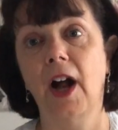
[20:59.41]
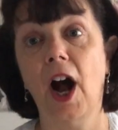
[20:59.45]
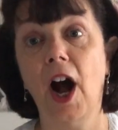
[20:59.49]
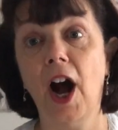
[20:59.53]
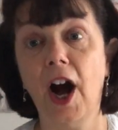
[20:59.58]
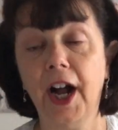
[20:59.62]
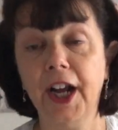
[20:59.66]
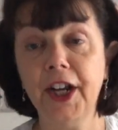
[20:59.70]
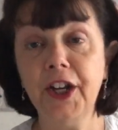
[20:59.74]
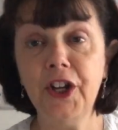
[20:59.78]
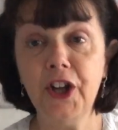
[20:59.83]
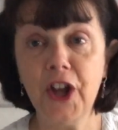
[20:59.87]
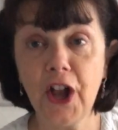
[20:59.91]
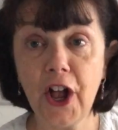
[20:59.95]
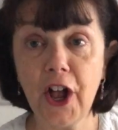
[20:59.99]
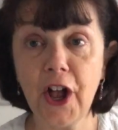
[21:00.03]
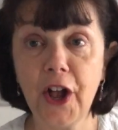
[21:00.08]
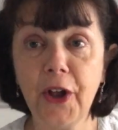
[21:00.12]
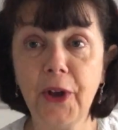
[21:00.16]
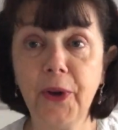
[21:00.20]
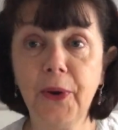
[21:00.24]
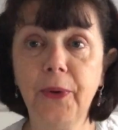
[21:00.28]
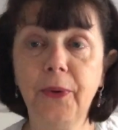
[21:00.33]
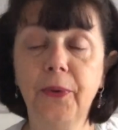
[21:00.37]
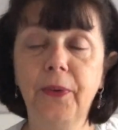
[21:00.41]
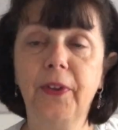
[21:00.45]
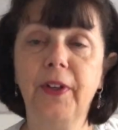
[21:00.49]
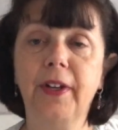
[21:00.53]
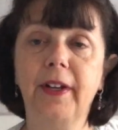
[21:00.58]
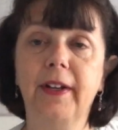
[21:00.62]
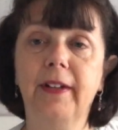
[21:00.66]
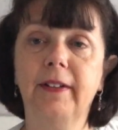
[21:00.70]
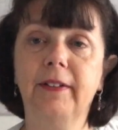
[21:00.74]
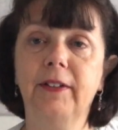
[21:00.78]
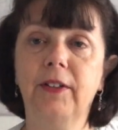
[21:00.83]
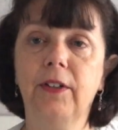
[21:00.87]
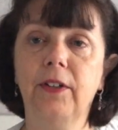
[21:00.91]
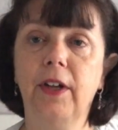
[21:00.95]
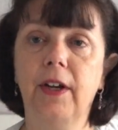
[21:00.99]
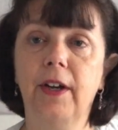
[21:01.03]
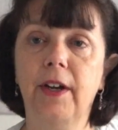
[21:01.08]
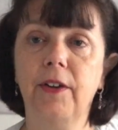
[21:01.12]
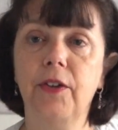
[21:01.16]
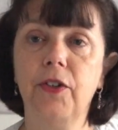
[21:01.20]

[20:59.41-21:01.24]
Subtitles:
I know that, you know,